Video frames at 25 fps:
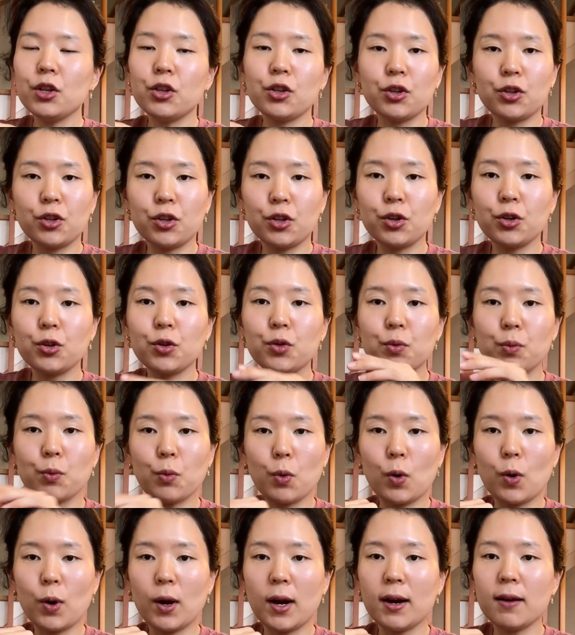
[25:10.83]
2
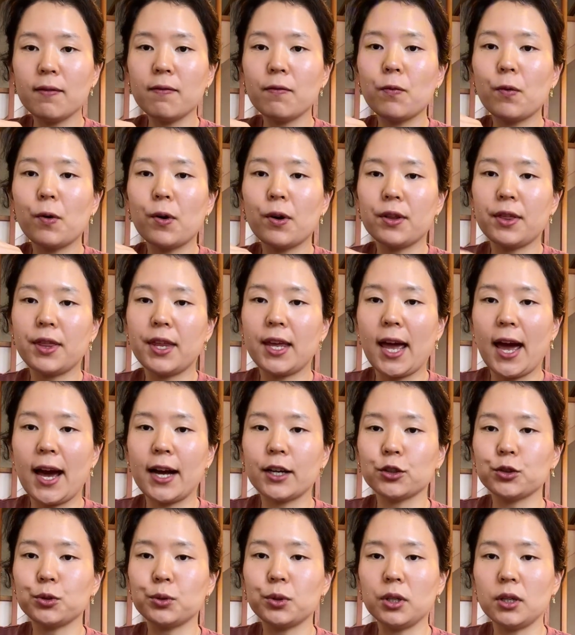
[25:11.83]
more for the
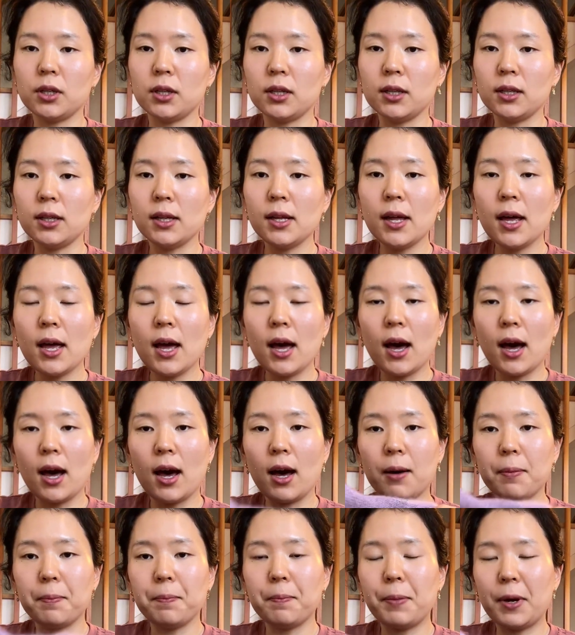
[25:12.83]
actual
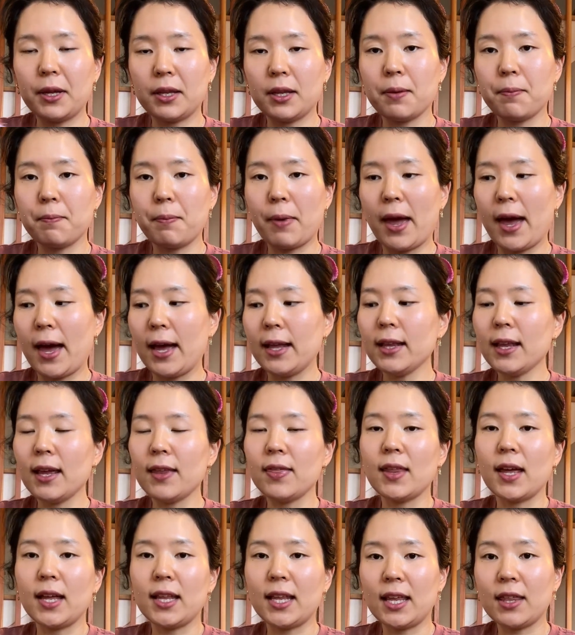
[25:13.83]
button band,
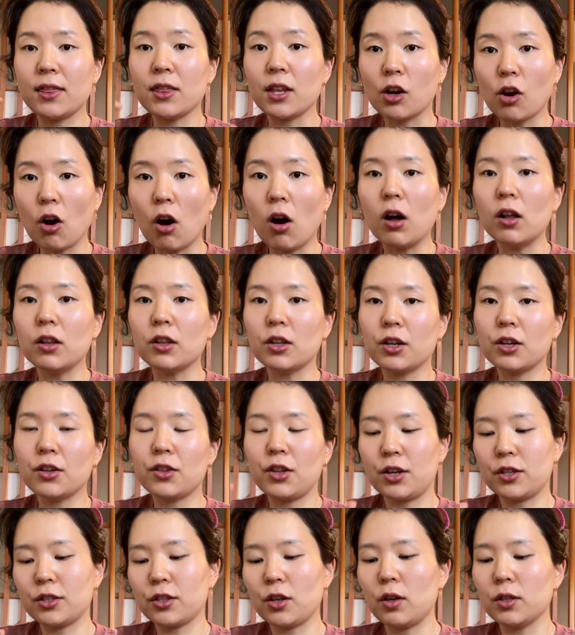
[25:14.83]
and then in the collar
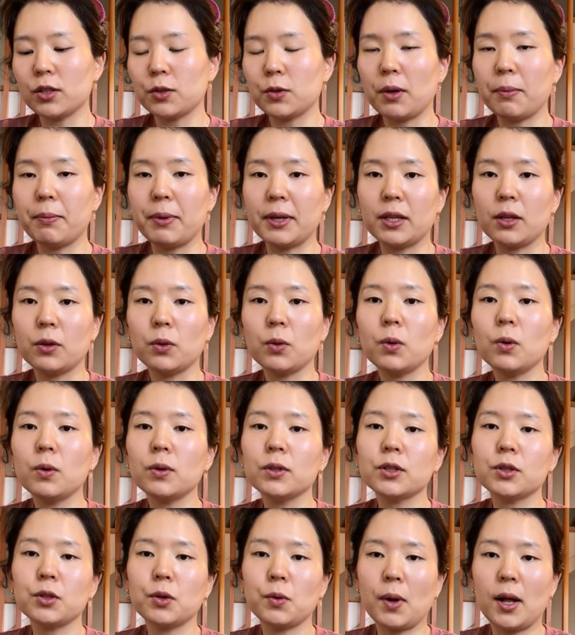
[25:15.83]
there's also a buttonhole,
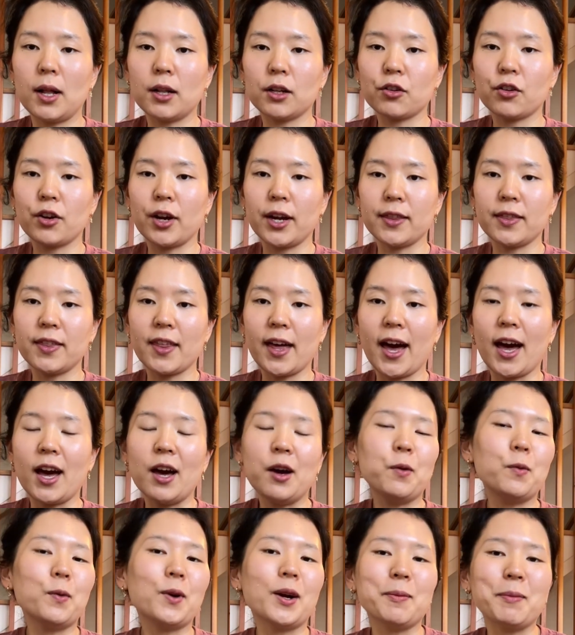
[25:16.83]
so I'll create
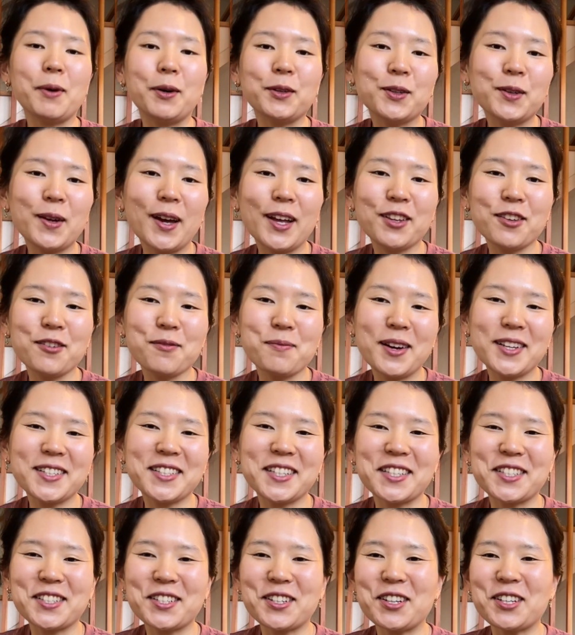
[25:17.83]
that. We're about to head to my
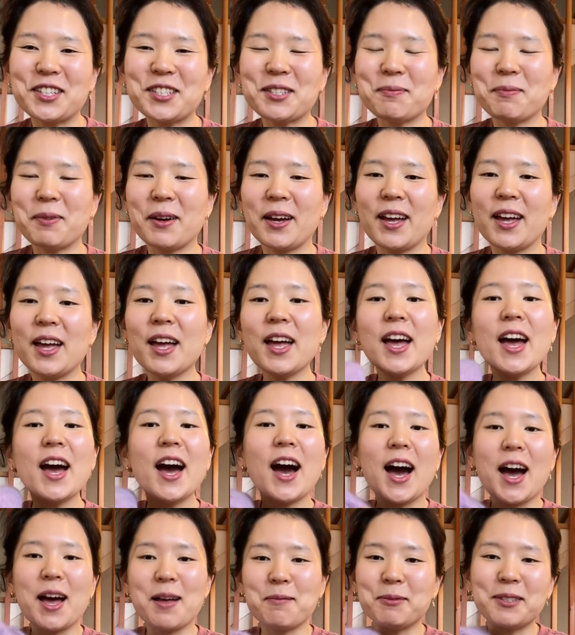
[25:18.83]
sister's, but
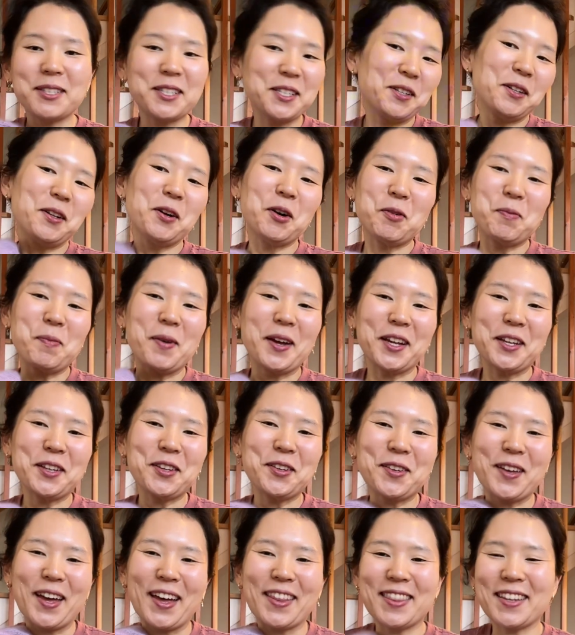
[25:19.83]
I'm still hoping
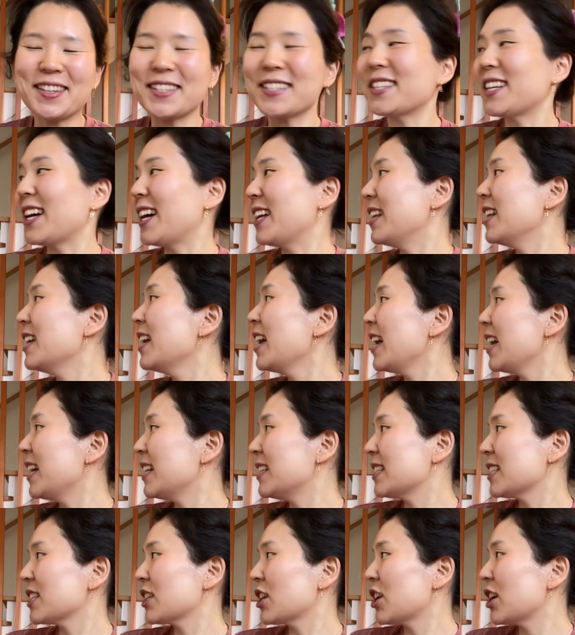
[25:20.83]
to get this done.
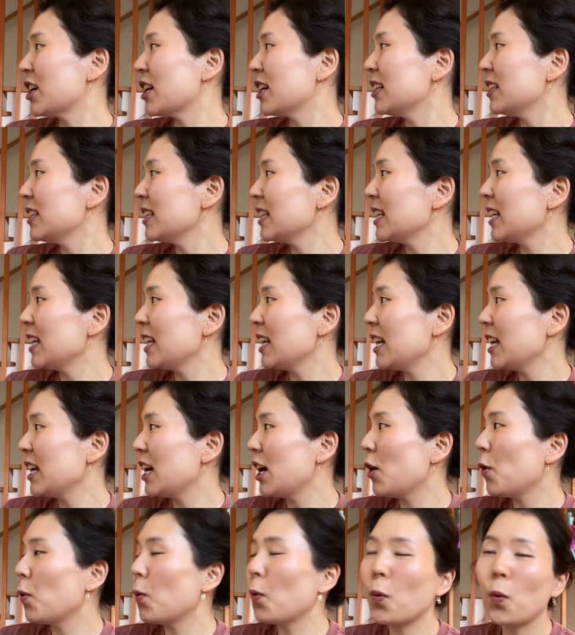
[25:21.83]
It's currently
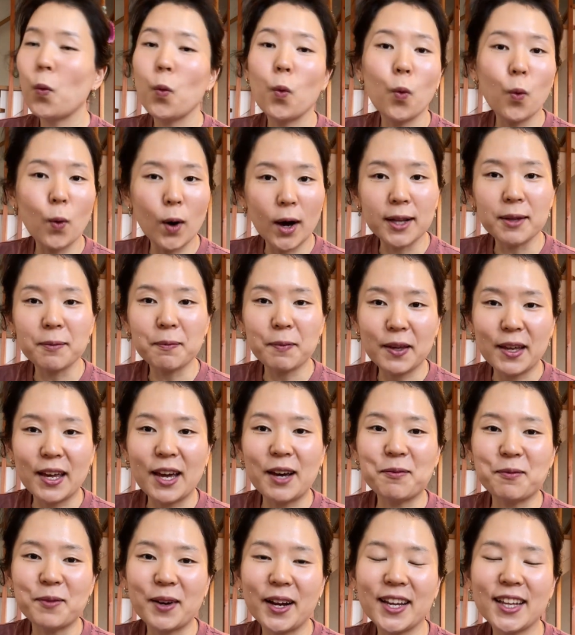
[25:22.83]
1
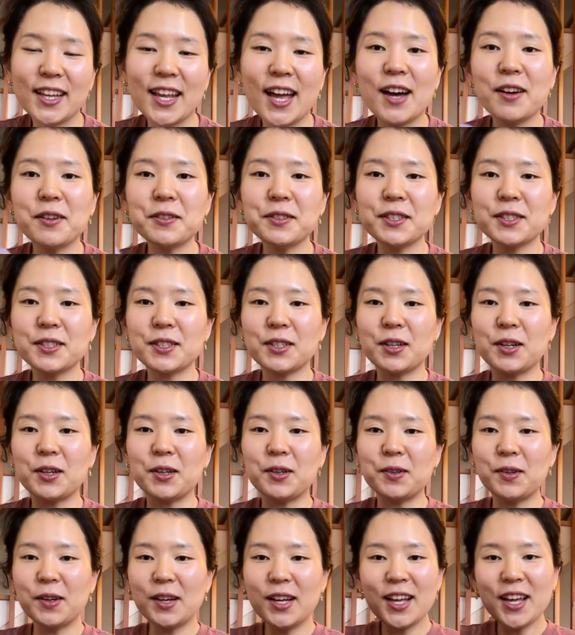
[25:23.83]
p.m. right now,
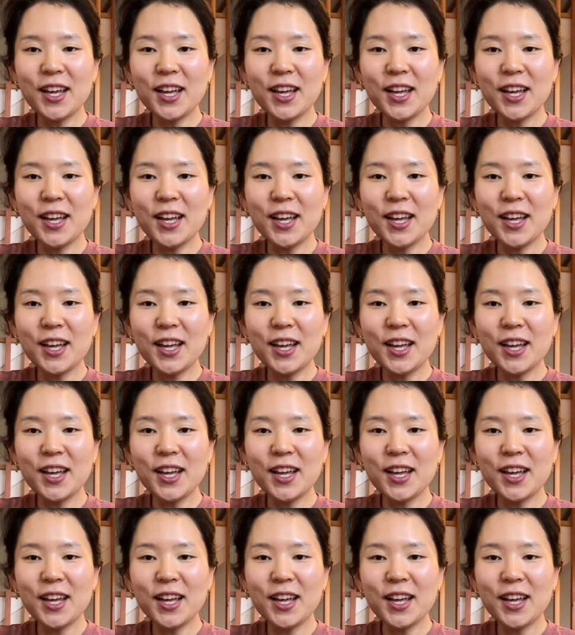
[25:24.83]
so